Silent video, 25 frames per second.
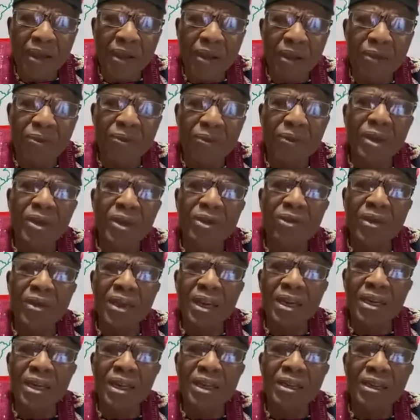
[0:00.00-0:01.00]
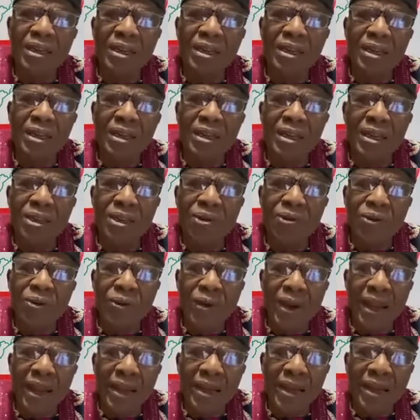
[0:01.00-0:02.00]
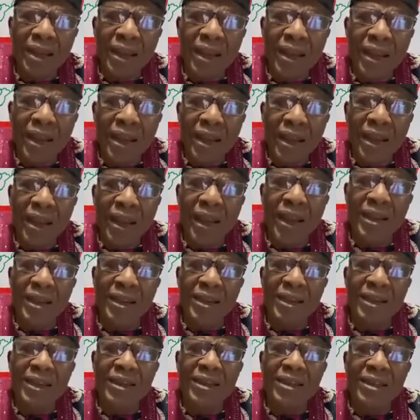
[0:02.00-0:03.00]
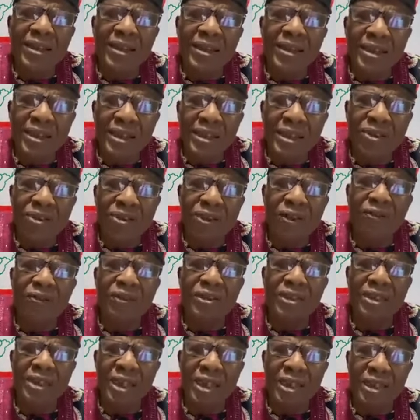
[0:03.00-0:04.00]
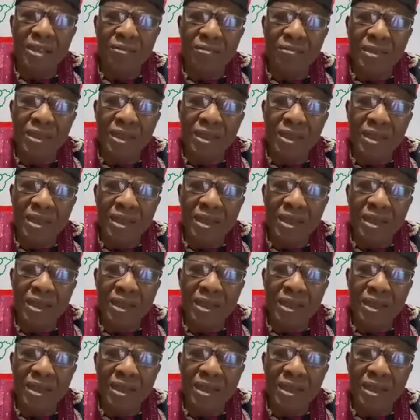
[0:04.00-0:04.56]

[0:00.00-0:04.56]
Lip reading: will drink the urine and eat the shit of his enemy